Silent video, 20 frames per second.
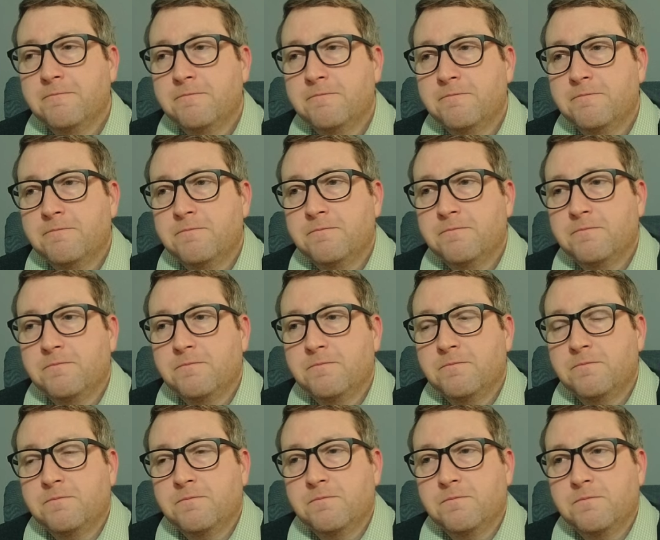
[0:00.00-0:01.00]

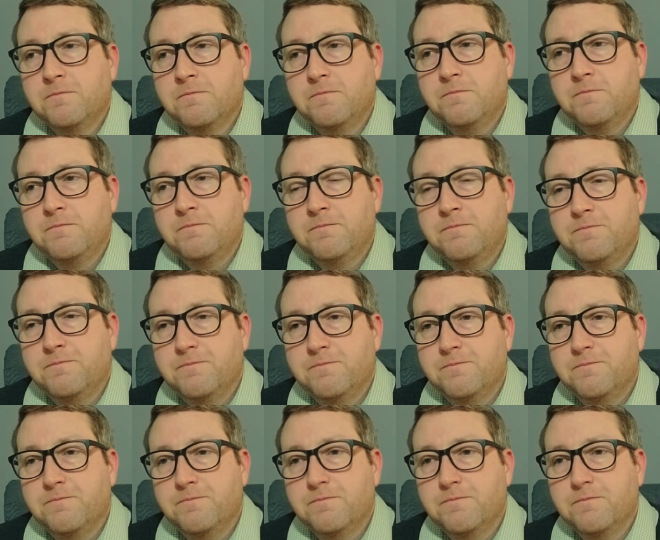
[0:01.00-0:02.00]

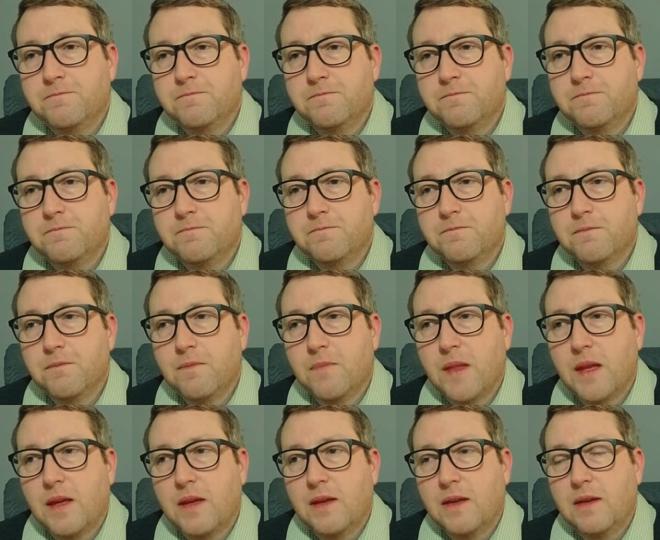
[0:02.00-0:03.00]

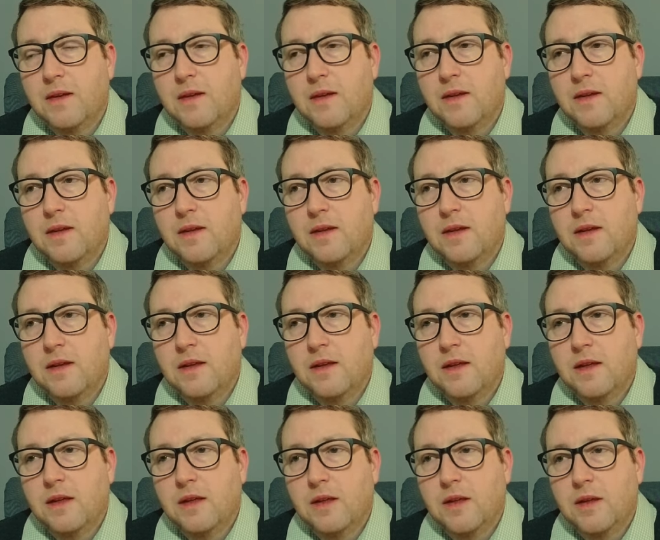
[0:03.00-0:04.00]

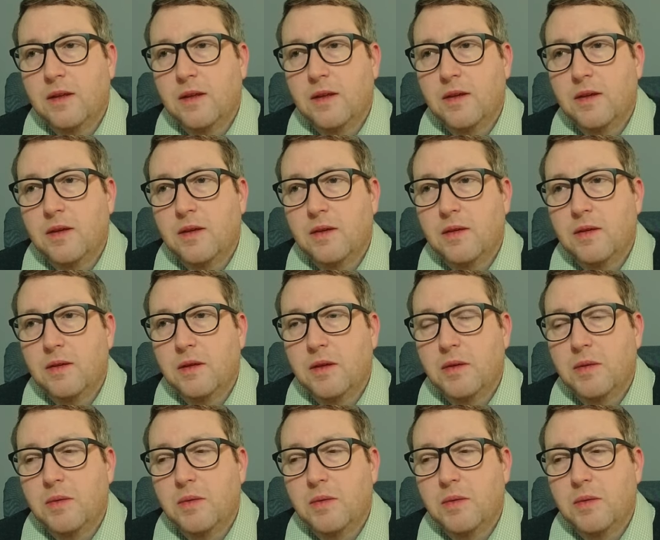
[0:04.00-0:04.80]
Nobody speaks.